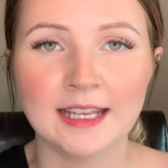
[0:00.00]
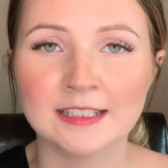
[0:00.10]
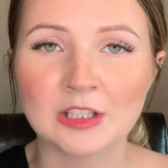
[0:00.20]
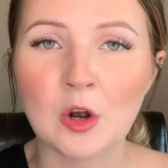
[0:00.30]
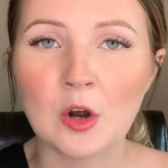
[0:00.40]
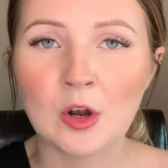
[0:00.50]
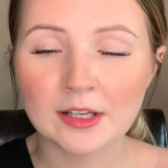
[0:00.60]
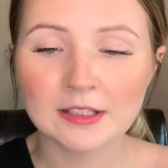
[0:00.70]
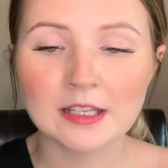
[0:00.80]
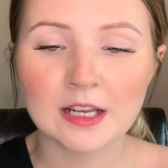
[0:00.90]
and
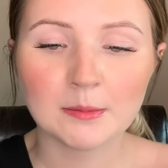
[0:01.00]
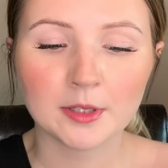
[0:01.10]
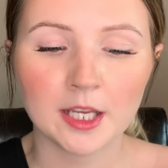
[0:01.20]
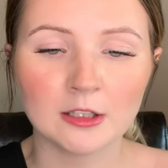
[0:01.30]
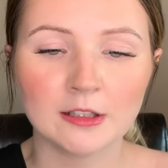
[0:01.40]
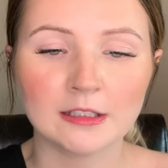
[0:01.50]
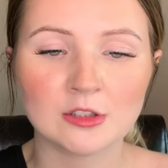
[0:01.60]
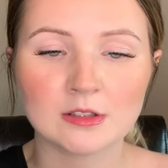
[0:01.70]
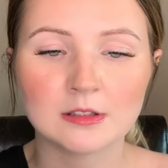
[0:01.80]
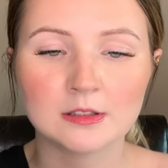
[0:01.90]
on the applicator, like
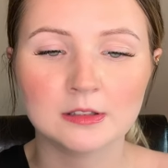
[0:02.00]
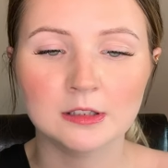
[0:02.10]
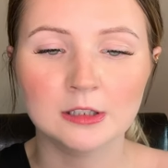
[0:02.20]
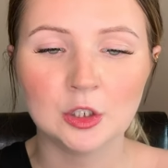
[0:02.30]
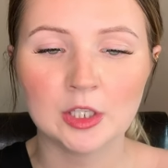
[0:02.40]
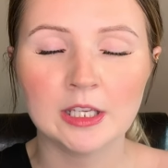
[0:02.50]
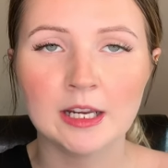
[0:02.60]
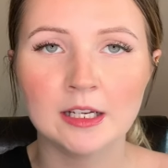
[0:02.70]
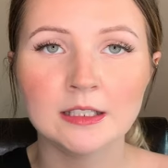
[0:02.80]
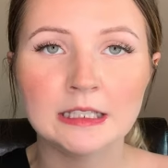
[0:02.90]
just looking at it,